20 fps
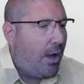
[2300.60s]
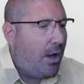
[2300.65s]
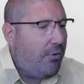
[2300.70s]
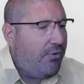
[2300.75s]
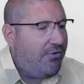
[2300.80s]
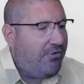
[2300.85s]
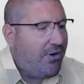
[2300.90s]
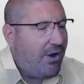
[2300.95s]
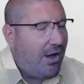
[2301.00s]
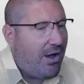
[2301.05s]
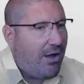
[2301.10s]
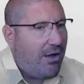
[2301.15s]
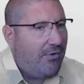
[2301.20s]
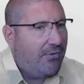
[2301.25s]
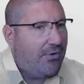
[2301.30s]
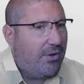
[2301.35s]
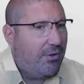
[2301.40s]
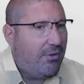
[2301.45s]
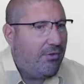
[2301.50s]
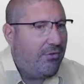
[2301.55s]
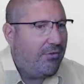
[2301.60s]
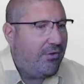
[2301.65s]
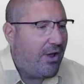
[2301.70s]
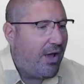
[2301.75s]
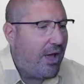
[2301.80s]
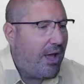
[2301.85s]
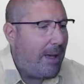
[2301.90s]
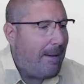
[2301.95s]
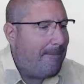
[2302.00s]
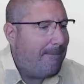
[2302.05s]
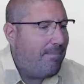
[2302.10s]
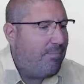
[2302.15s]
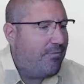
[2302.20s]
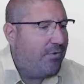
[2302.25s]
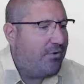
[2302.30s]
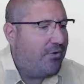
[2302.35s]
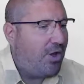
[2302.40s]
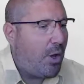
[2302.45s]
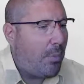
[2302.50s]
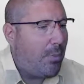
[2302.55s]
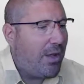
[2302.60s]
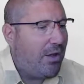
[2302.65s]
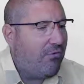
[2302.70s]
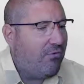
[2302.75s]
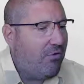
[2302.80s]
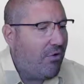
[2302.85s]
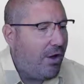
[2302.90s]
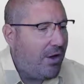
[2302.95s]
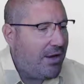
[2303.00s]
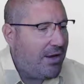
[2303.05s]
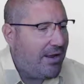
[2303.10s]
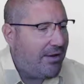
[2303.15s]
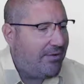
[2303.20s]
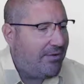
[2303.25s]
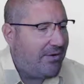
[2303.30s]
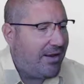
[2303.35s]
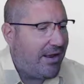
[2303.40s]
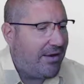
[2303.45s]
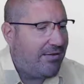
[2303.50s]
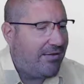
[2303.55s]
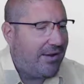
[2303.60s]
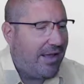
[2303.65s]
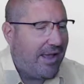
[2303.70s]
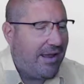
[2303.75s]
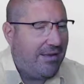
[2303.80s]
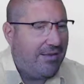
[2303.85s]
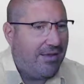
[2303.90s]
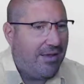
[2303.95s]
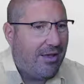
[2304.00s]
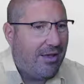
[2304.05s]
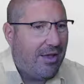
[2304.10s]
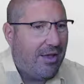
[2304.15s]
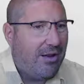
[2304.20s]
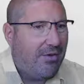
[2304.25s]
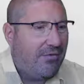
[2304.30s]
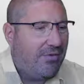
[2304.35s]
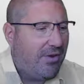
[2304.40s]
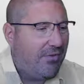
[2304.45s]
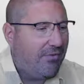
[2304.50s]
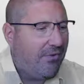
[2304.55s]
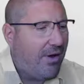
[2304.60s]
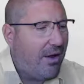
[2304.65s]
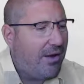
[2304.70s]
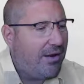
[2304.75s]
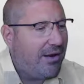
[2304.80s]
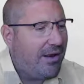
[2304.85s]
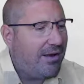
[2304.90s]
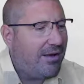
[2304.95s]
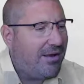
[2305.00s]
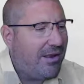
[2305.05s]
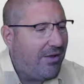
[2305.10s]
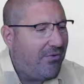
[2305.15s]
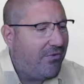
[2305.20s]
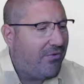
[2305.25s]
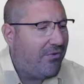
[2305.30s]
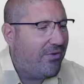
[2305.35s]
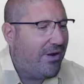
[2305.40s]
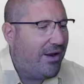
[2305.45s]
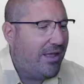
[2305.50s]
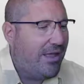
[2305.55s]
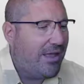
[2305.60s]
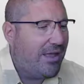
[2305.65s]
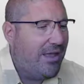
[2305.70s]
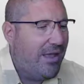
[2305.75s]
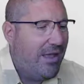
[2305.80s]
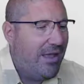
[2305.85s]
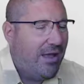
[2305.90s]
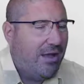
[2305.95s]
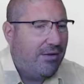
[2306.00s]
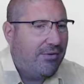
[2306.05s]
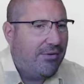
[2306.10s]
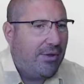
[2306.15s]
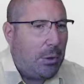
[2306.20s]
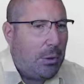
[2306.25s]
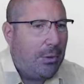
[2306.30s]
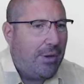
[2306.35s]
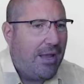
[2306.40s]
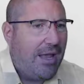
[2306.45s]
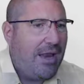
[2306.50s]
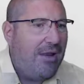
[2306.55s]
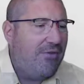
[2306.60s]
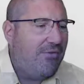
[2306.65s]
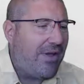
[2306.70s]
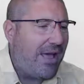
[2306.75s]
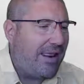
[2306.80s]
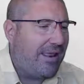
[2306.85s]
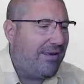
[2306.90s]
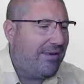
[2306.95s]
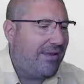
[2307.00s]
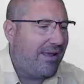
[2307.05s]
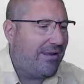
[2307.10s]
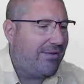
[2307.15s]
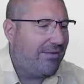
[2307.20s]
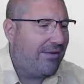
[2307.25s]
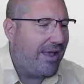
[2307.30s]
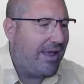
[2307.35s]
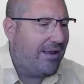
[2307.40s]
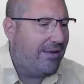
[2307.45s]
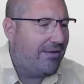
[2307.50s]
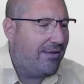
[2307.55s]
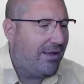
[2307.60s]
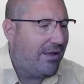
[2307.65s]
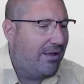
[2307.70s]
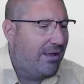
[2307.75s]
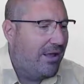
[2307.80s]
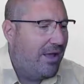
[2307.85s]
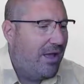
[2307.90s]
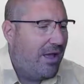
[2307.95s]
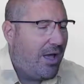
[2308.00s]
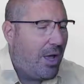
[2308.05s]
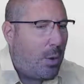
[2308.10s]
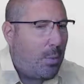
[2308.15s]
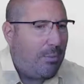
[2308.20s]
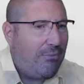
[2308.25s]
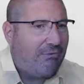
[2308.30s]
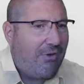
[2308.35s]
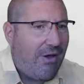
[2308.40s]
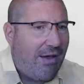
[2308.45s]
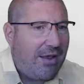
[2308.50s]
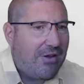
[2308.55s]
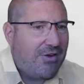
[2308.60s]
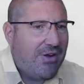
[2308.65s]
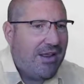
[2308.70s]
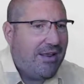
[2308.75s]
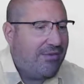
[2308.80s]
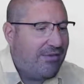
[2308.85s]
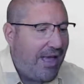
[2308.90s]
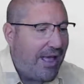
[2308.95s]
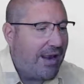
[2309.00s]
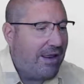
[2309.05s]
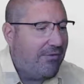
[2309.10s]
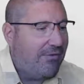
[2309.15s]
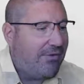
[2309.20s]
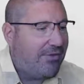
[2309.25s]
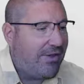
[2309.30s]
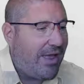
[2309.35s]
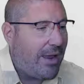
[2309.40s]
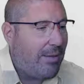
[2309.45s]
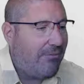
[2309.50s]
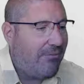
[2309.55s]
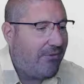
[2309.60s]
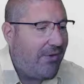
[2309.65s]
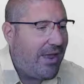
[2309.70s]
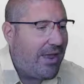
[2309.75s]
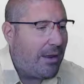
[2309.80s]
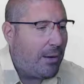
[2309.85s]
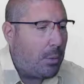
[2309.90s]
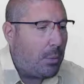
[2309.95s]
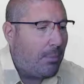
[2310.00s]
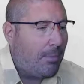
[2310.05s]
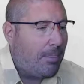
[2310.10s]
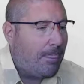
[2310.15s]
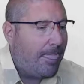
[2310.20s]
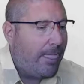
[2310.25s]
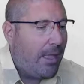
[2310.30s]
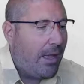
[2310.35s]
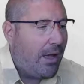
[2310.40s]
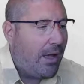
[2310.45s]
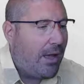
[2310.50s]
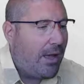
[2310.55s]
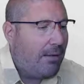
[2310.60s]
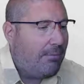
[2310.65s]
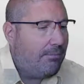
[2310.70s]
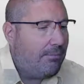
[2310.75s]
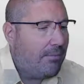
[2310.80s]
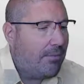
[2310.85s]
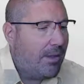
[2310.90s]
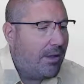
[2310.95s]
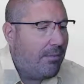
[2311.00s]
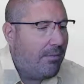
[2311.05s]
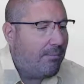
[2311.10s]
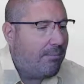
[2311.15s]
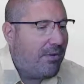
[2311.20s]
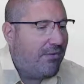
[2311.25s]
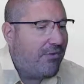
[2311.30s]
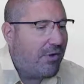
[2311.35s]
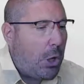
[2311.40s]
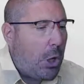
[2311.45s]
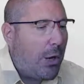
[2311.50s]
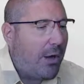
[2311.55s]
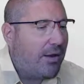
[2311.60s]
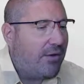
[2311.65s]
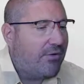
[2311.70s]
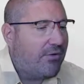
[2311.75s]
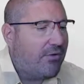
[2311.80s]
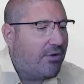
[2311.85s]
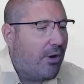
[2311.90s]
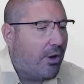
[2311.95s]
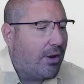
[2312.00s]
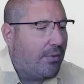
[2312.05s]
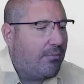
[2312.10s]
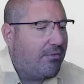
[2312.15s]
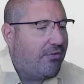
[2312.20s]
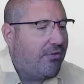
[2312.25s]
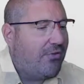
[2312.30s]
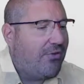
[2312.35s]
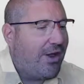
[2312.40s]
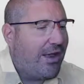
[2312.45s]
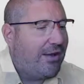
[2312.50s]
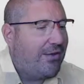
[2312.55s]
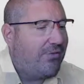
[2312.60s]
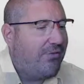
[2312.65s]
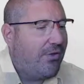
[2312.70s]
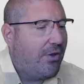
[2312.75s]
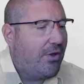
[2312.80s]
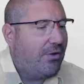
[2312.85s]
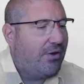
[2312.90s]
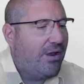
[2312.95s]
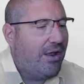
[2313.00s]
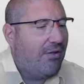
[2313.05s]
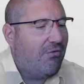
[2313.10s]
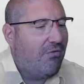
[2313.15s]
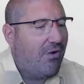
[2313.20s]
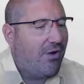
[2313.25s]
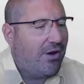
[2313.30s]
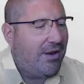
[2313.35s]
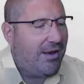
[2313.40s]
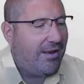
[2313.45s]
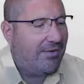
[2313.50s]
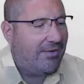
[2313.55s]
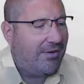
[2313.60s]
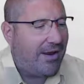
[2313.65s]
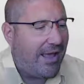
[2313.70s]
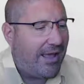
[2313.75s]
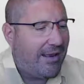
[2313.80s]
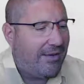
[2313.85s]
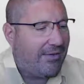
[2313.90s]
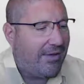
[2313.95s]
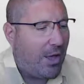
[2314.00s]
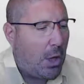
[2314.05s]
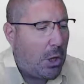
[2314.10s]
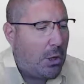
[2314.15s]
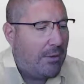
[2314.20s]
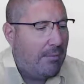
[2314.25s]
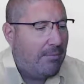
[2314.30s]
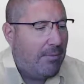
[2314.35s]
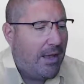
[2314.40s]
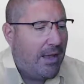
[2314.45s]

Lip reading: OCR have used the term erroneous test data and have defined it differently to invalid test data. They're actually exactly the same thing, but the guidance column suggests that erroneous data